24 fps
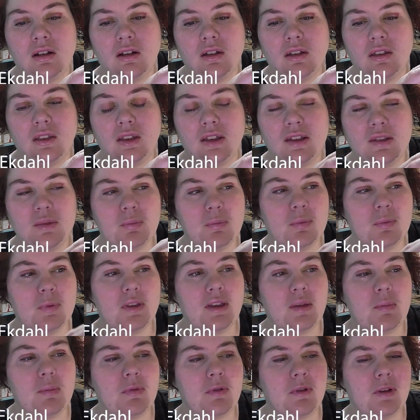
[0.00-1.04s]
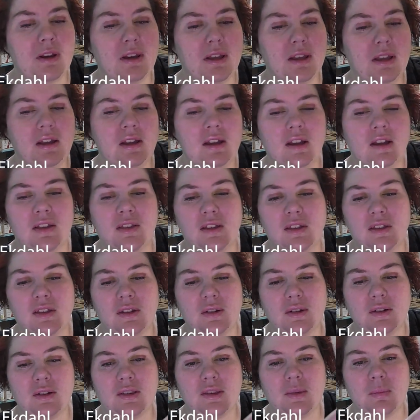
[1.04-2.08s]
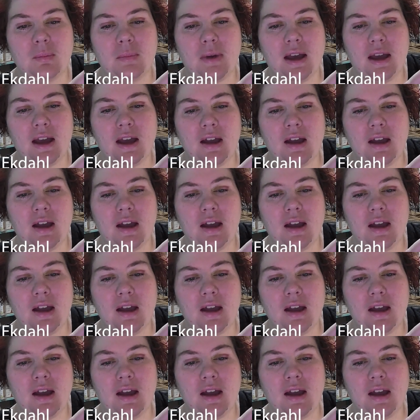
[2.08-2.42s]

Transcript: That's really pretty. And then there's the back.